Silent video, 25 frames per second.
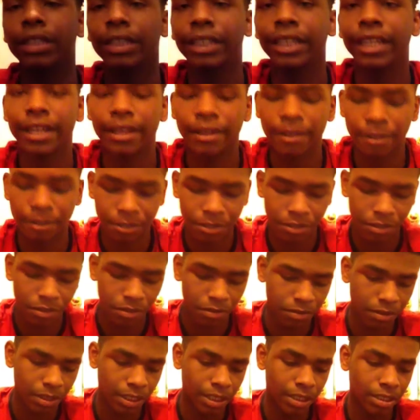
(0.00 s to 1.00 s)
yeah, so
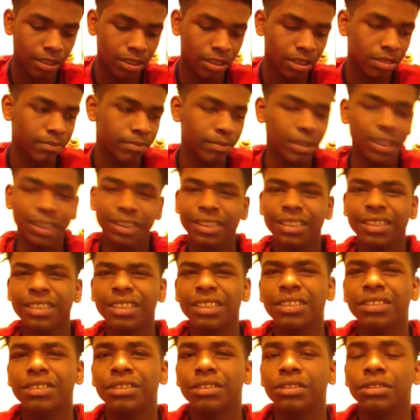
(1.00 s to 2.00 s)
that's basically
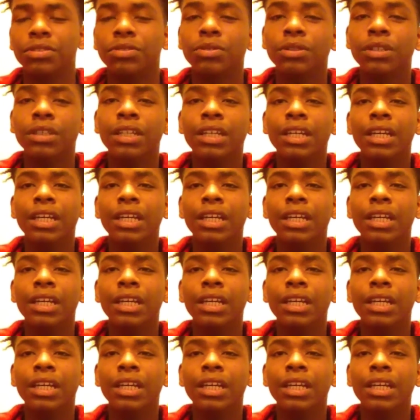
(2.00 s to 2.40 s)
going to do it.